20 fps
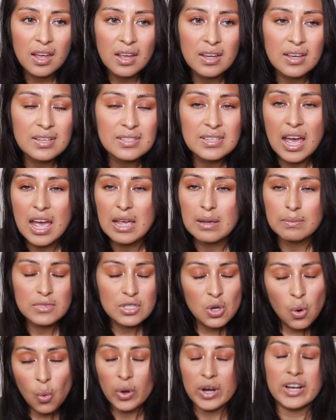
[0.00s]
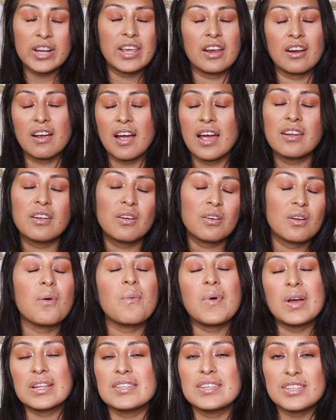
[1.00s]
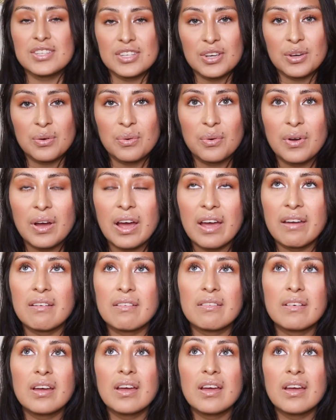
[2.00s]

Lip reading: because I am torn here. I don't know what to do. I